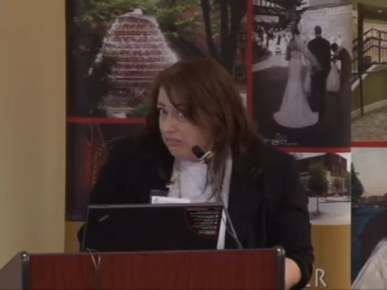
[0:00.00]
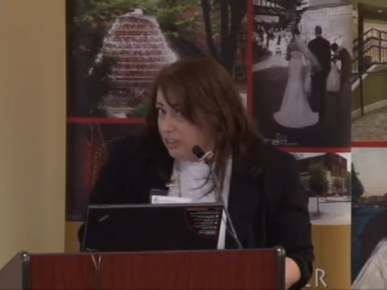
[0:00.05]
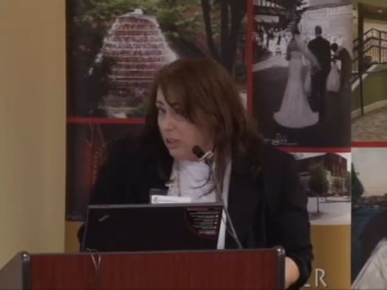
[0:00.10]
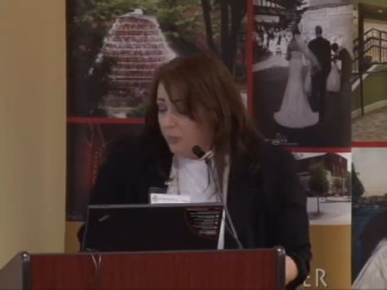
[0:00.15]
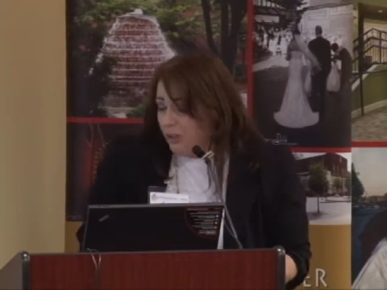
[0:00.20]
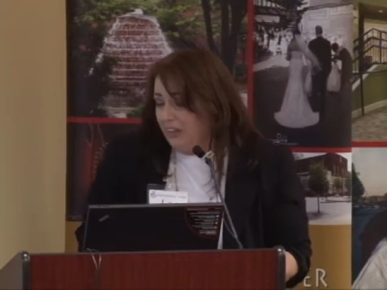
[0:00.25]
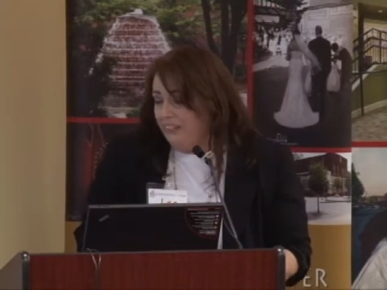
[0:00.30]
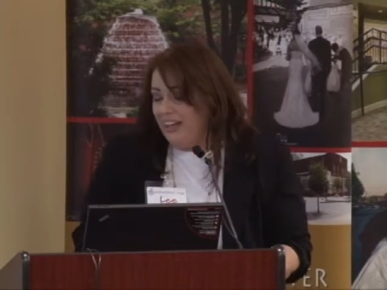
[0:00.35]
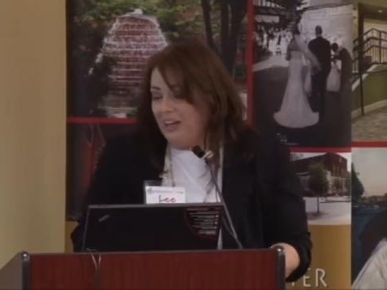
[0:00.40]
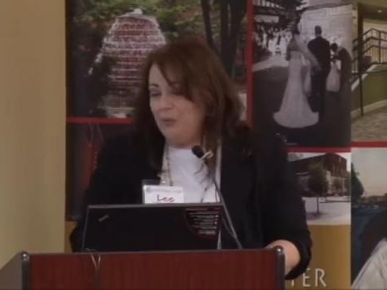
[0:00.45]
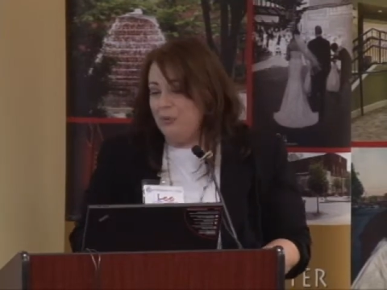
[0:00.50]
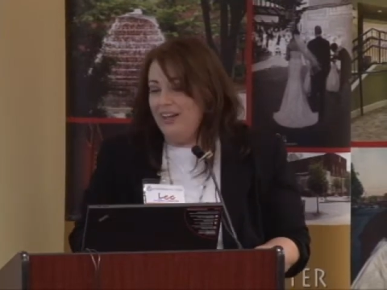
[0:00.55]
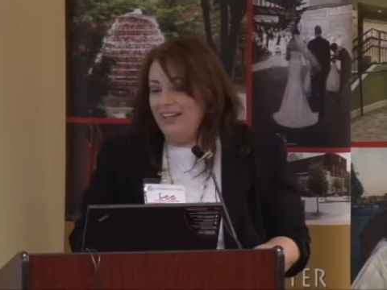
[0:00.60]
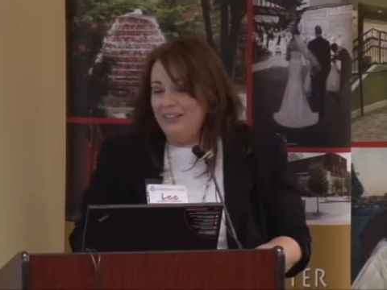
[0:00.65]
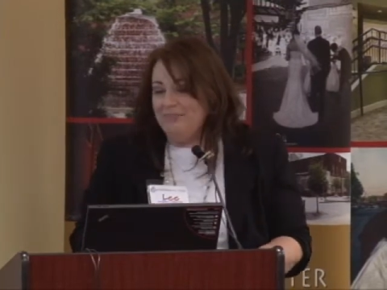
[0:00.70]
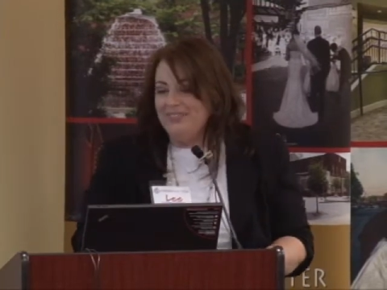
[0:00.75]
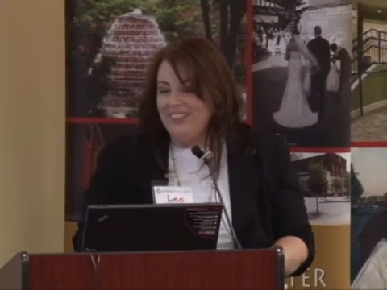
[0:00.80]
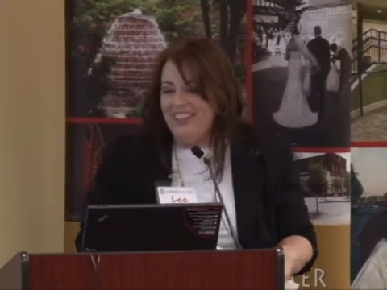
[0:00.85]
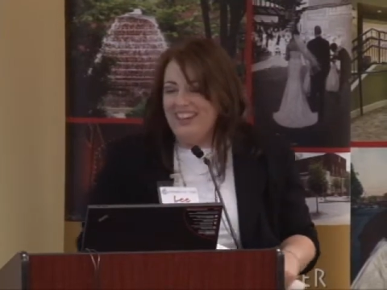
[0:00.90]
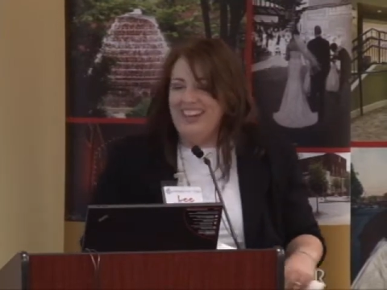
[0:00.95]
I'll put it that
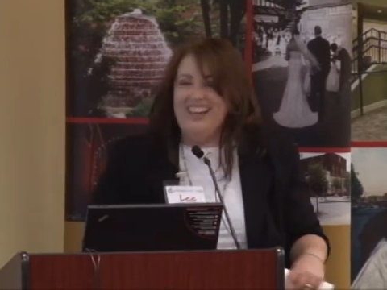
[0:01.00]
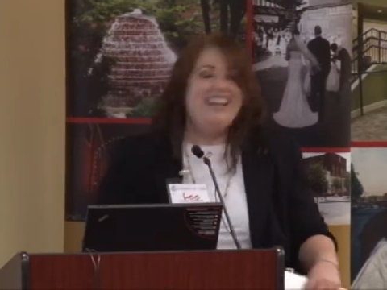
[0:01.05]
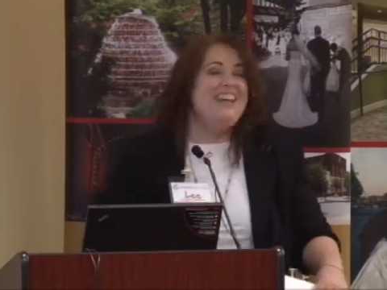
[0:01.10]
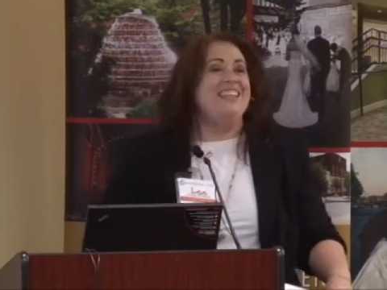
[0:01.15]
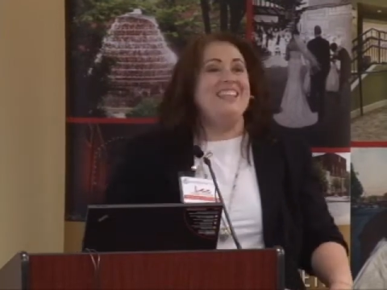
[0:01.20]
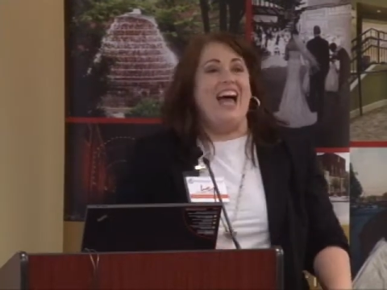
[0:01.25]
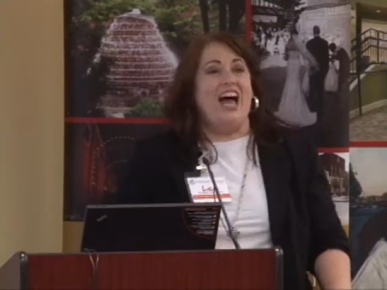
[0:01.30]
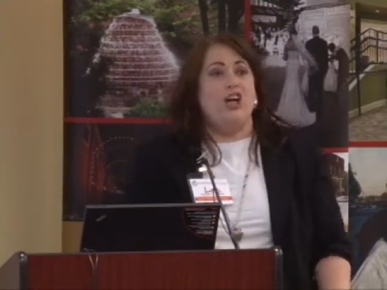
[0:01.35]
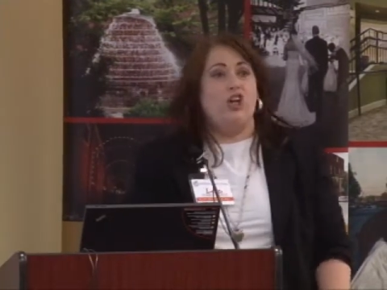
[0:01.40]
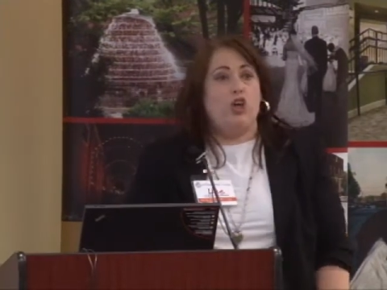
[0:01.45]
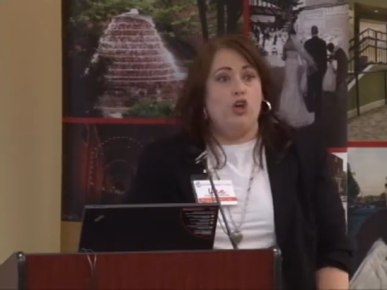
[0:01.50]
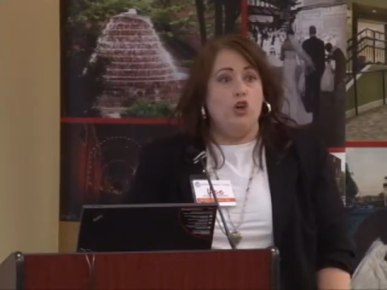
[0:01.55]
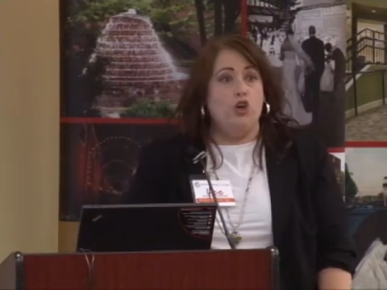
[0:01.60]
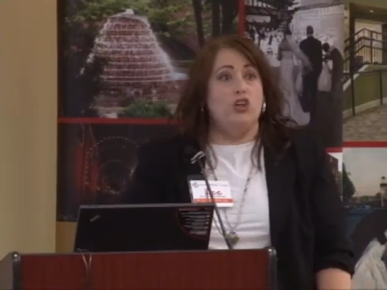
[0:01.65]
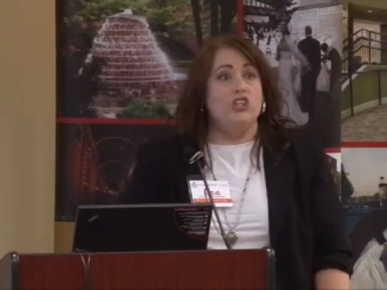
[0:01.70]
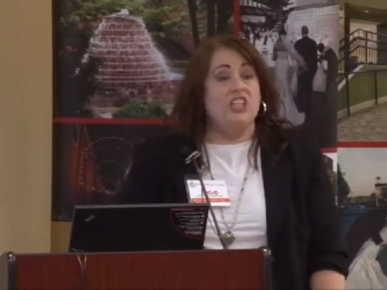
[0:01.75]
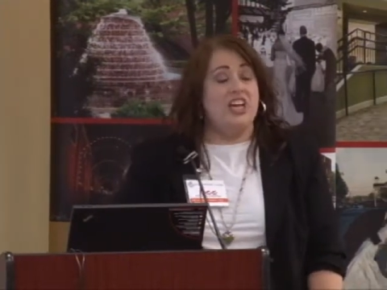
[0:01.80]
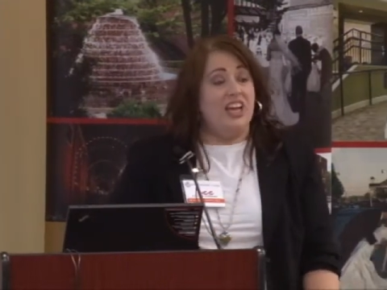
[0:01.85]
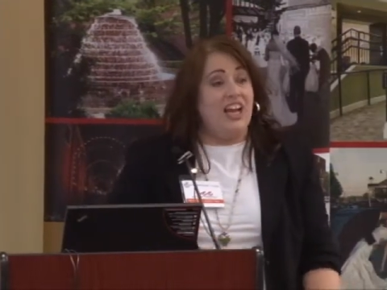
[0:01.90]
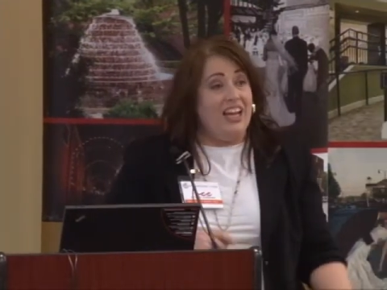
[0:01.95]
way, that
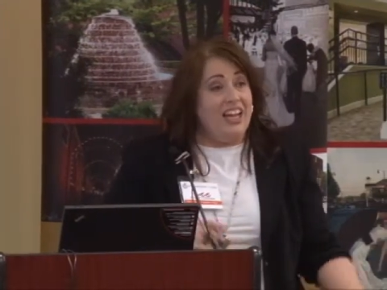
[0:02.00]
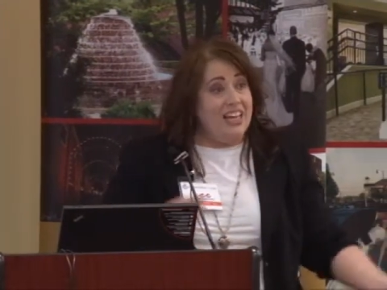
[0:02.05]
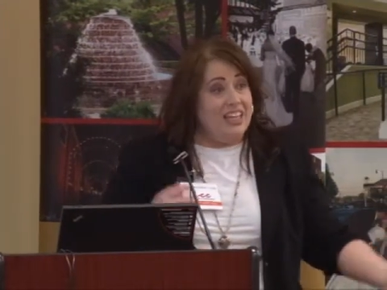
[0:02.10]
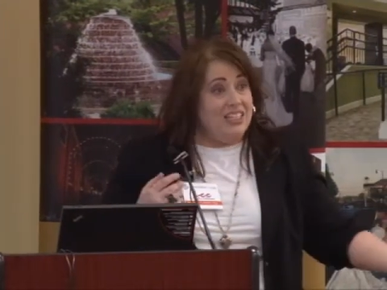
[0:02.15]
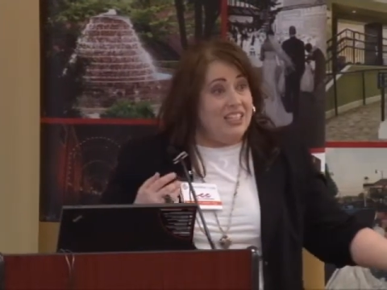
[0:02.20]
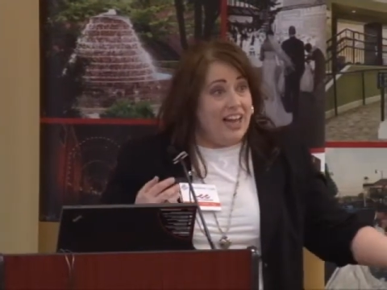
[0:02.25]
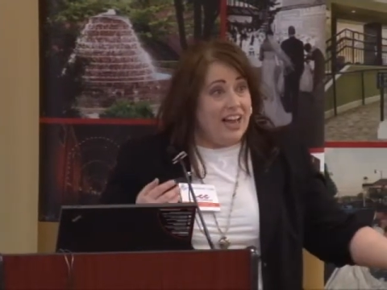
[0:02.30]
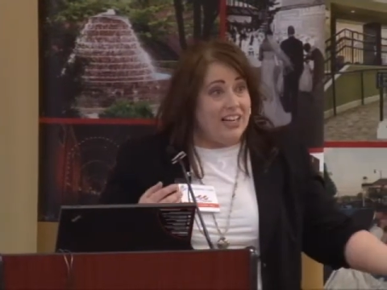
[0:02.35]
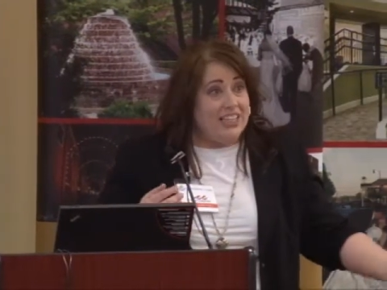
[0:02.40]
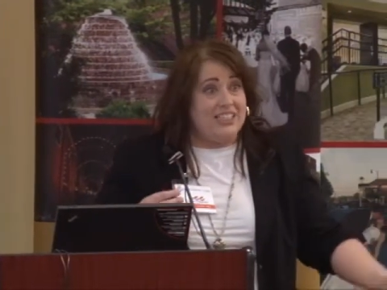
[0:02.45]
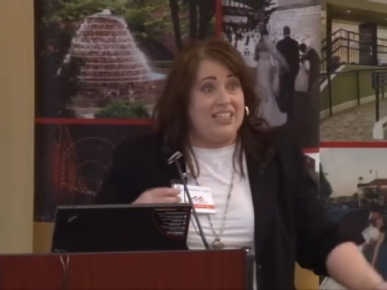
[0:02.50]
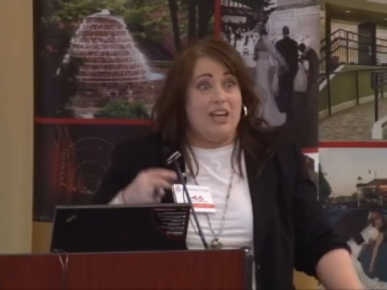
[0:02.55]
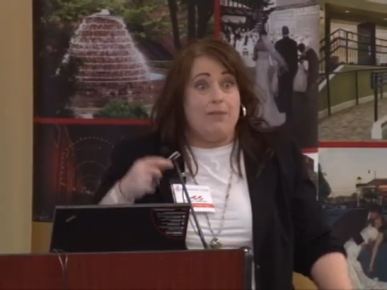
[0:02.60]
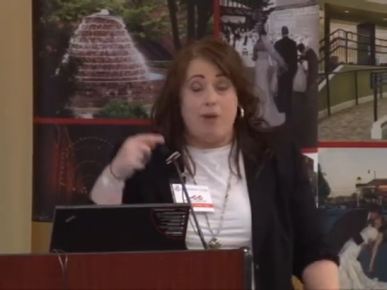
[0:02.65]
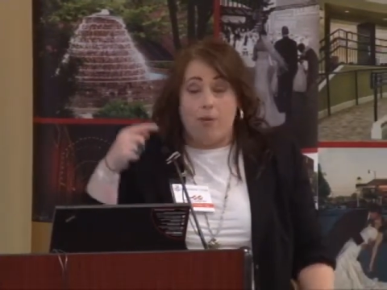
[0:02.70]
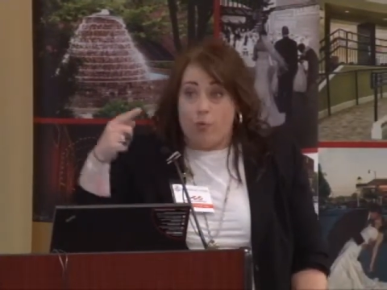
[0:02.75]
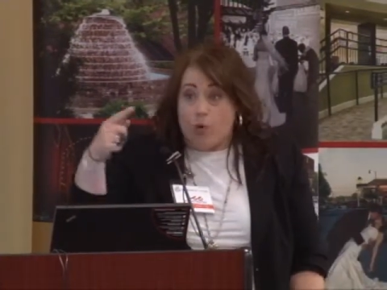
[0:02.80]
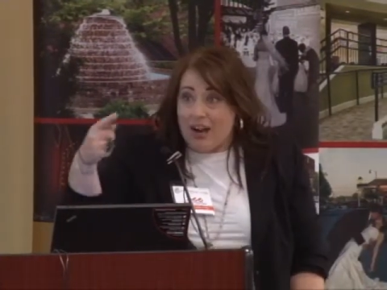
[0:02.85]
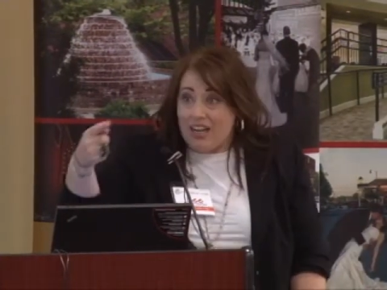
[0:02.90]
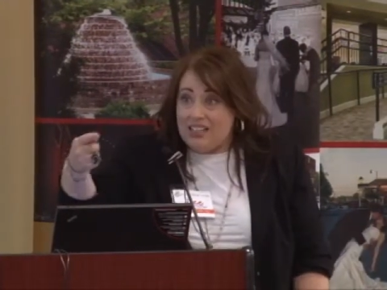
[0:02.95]
Google's going to index it.
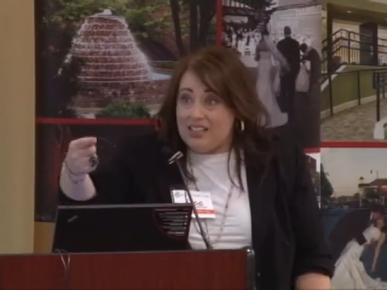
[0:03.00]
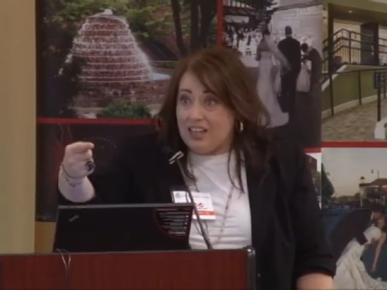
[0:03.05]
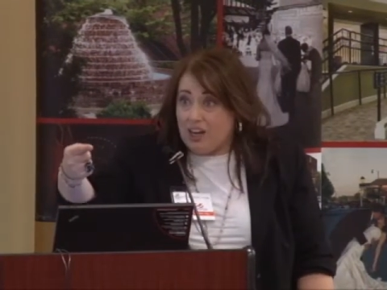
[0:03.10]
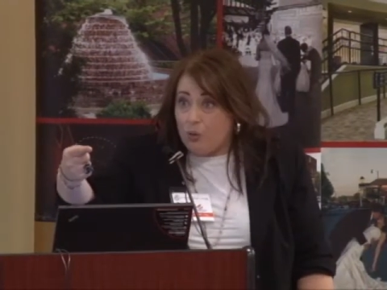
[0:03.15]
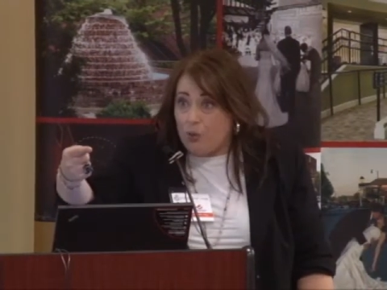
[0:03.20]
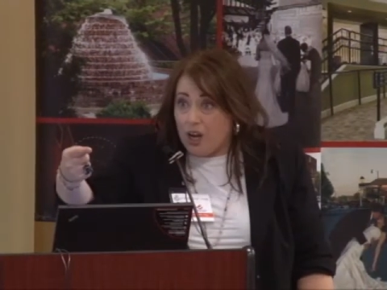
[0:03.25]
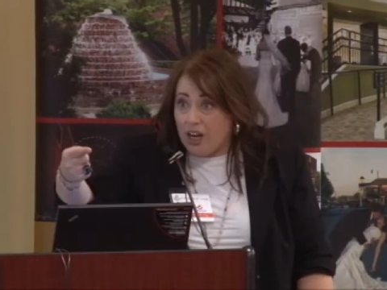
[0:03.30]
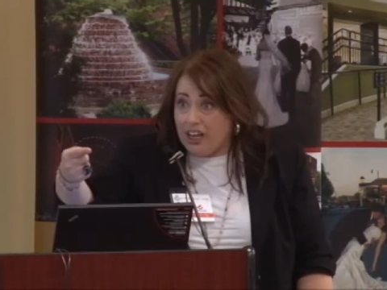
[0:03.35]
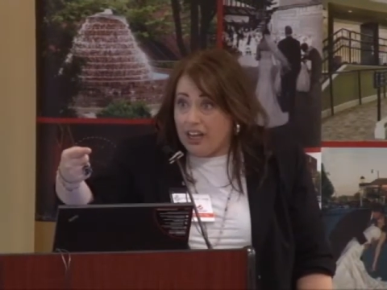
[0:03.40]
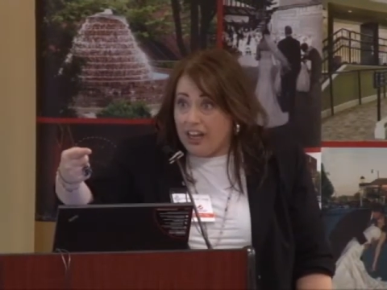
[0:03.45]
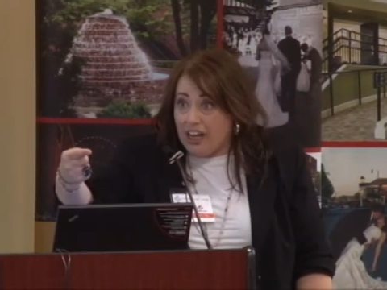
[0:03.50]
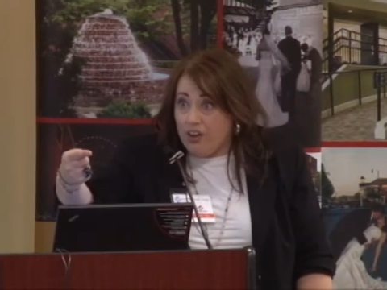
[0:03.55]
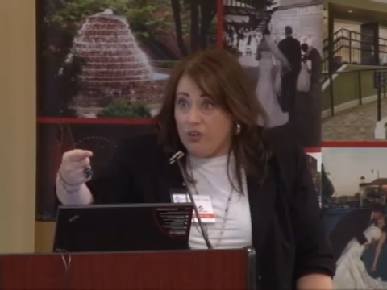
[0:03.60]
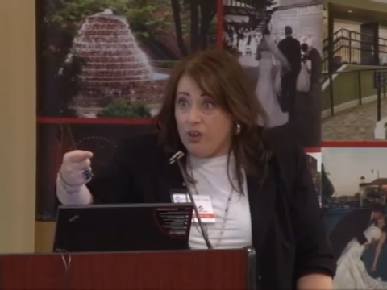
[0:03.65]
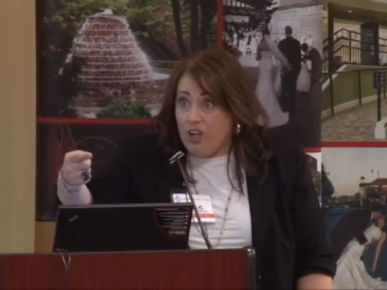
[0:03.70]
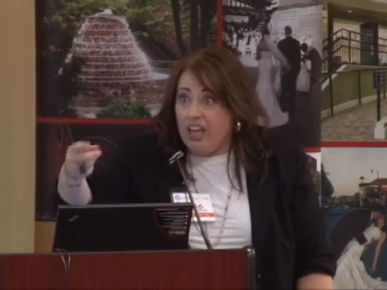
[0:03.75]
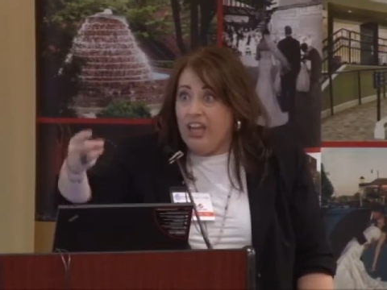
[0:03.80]
Remember what I said a while ago?